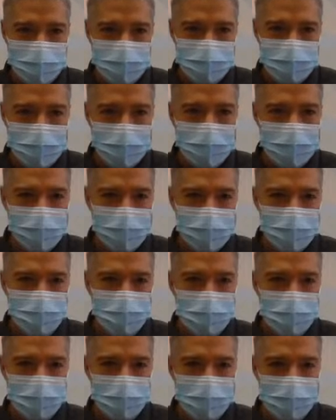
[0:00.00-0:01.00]
sticking
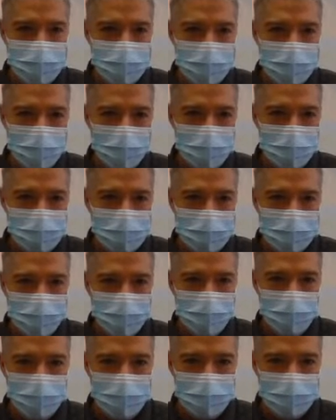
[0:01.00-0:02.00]
up into the air like
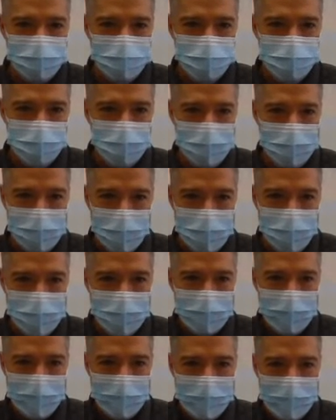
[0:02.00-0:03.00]
a funny tree,
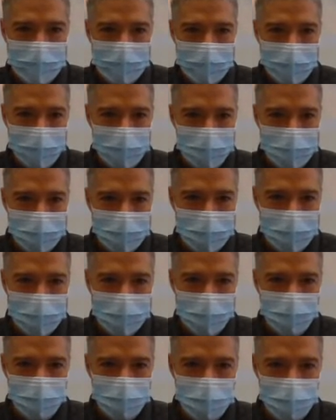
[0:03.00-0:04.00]
and then
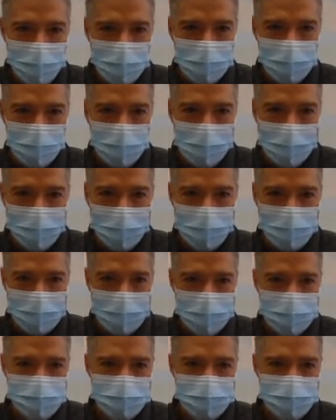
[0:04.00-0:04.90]
I formed around it.